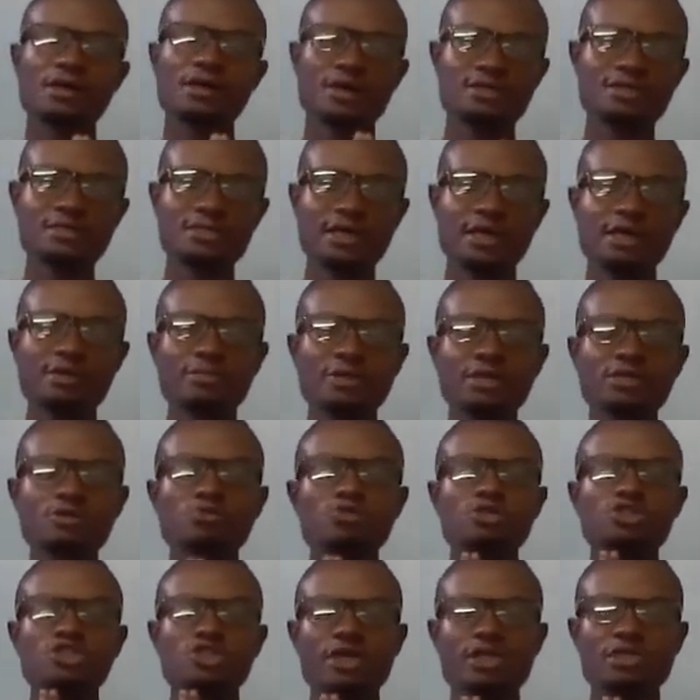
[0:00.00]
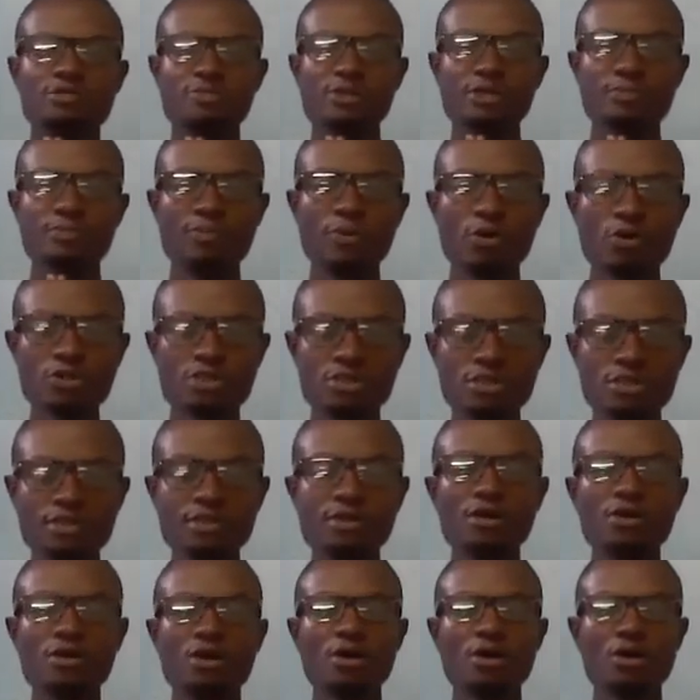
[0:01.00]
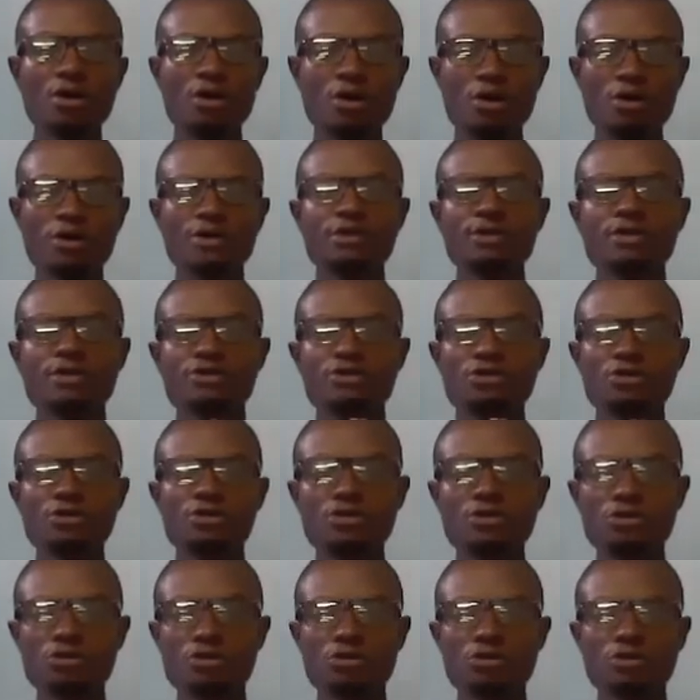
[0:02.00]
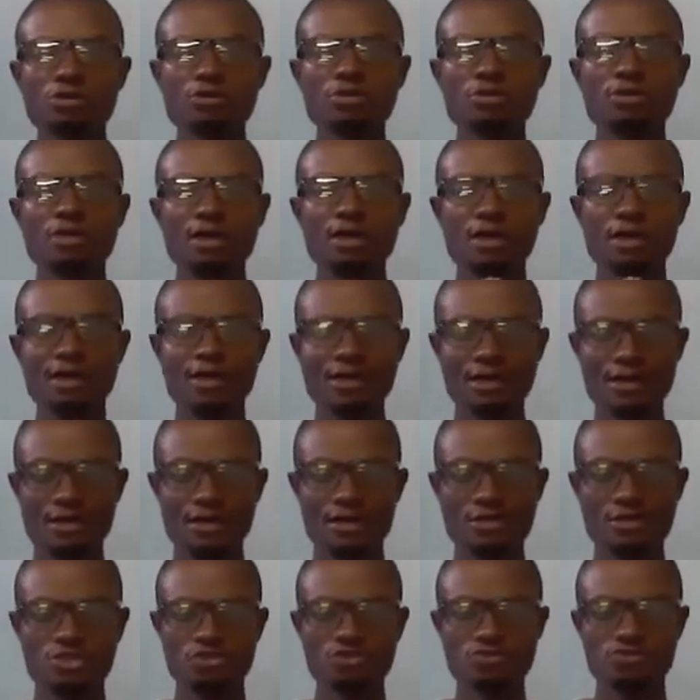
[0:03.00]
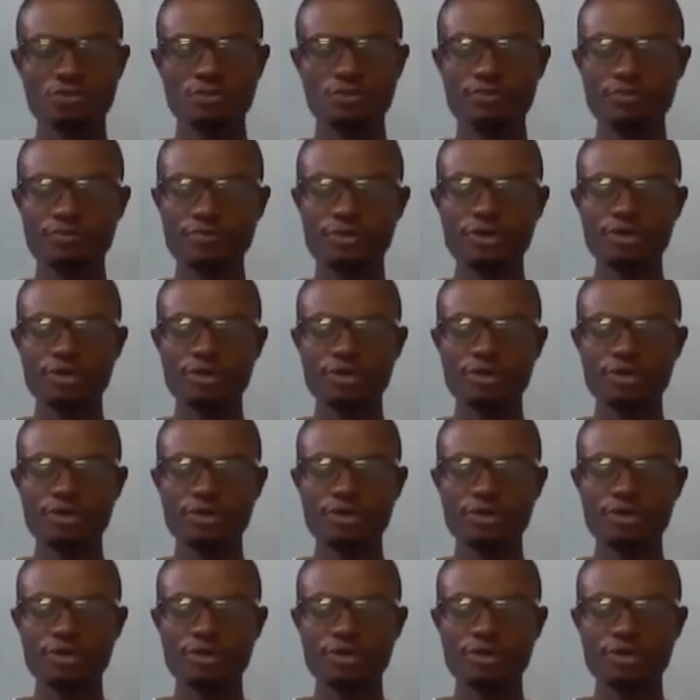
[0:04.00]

assignment which has been posted on your Google Classroom.